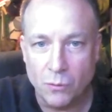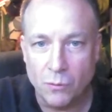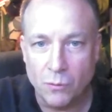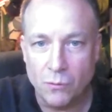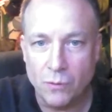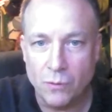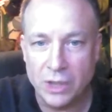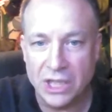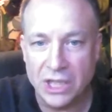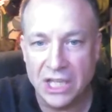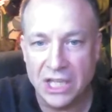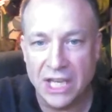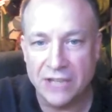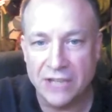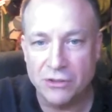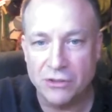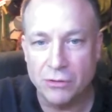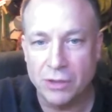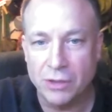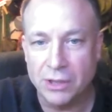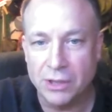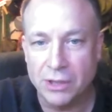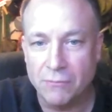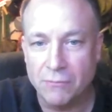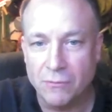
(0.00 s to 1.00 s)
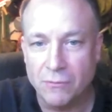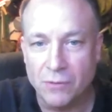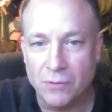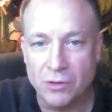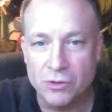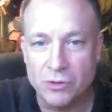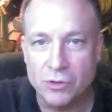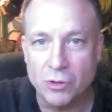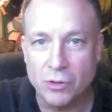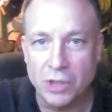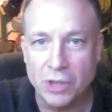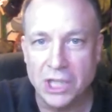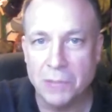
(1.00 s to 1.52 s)
we can get to it
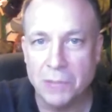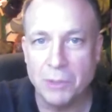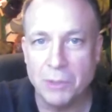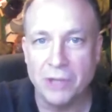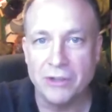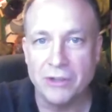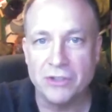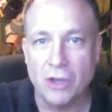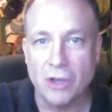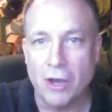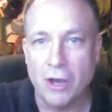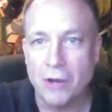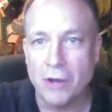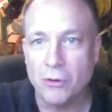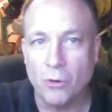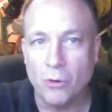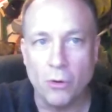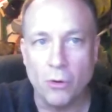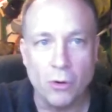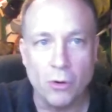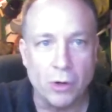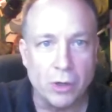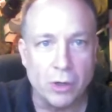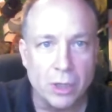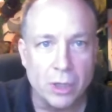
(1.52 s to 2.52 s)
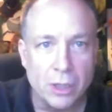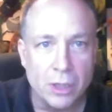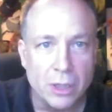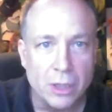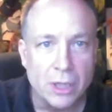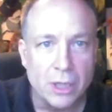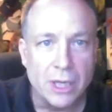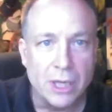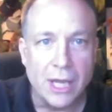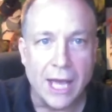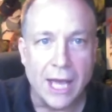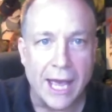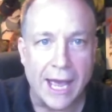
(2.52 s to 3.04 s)
in the middle of the talk or
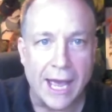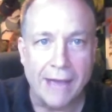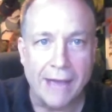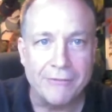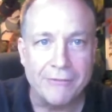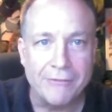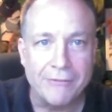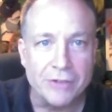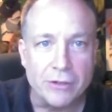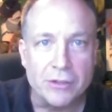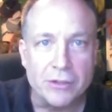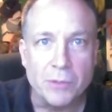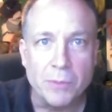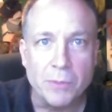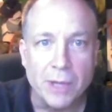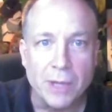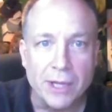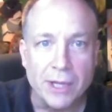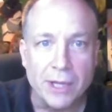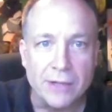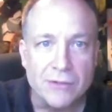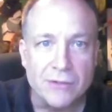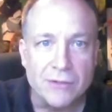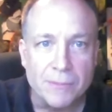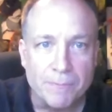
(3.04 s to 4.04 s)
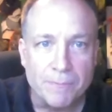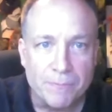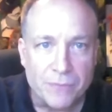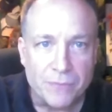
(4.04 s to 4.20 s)
after, it depends.